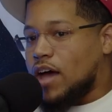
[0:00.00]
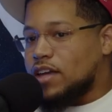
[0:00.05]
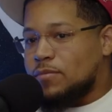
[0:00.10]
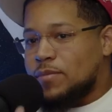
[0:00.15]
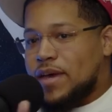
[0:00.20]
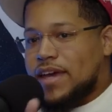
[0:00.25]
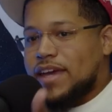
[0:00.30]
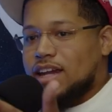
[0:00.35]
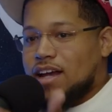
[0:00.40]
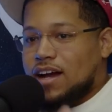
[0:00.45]
are you
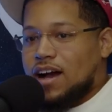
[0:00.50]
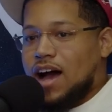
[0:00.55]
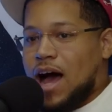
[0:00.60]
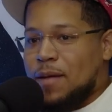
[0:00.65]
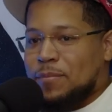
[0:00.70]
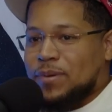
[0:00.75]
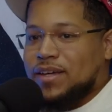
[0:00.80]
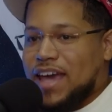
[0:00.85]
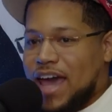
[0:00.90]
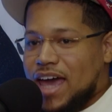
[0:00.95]
making it
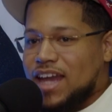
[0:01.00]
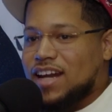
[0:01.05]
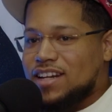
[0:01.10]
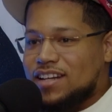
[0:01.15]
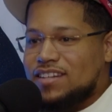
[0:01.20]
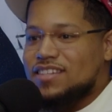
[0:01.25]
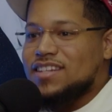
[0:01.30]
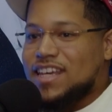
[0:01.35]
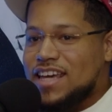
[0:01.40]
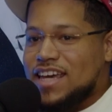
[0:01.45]
complicated?
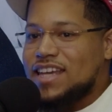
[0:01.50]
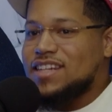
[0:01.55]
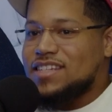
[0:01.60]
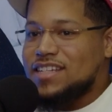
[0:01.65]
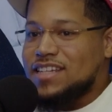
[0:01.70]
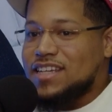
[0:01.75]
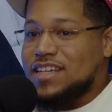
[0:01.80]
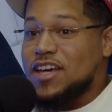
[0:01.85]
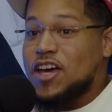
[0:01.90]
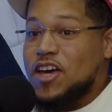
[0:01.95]
It's
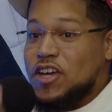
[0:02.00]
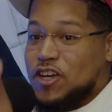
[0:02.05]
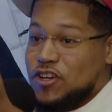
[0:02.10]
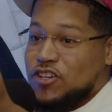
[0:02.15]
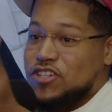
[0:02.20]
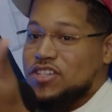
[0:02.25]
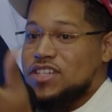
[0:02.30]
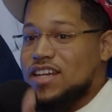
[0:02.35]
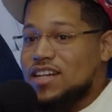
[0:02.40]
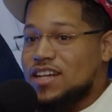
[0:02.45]
easy. You're
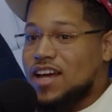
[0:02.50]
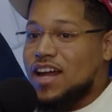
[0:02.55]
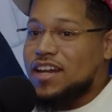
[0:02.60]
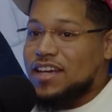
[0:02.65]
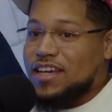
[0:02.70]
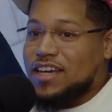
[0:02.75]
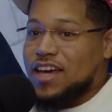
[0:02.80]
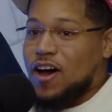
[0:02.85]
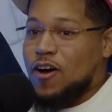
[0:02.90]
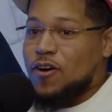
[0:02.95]
sitting on
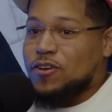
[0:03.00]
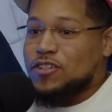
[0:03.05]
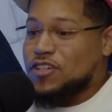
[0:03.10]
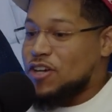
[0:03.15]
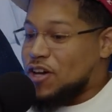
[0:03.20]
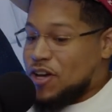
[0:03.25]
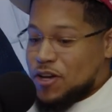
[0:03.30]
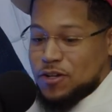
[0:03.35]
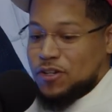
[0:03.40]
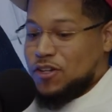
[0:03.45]
the couch,
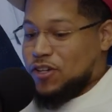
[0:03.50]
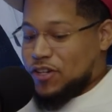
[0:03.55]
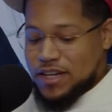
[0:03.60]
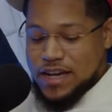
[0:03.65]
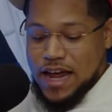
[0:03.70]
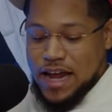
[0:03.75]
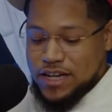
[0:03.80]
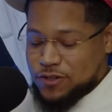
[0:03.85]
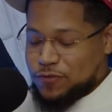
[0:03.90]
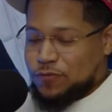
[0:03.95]

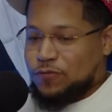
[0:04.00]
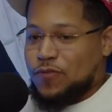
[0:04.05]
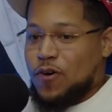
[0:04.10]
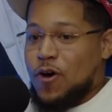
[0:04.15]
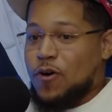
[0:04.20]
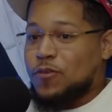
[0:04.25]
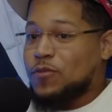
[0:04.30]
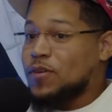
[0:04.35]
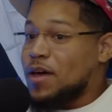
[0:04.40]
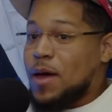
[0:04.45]
looking at your
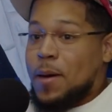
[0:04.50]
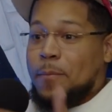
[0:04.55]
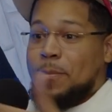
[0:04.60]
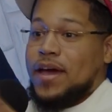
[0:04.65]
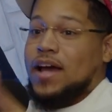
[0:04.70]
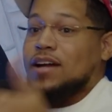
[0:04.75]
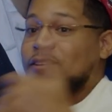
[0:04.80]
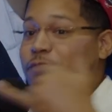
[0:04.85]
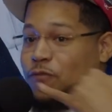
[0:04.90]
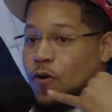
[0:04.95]
phone,
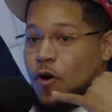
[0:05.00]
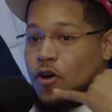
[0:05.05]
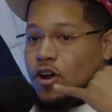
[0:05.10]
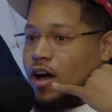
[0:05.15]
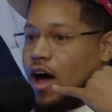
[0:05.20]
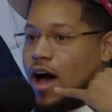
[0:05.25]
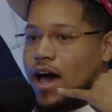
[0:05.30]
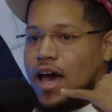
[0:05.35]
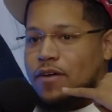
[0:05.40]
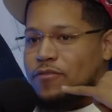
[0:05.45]
pick up the phone and
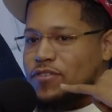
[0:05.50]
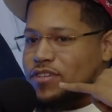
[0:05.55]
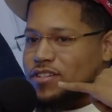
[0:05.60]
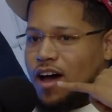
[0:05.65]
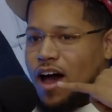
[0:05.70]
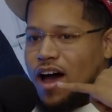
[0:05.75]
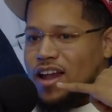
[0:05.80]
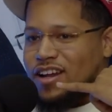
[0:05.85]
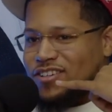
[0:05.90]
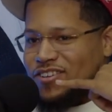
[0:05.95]
call Everett's
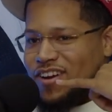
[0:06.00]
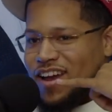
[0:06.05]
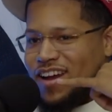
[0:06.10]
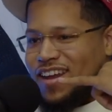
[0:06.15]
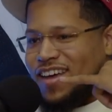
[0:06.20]
College right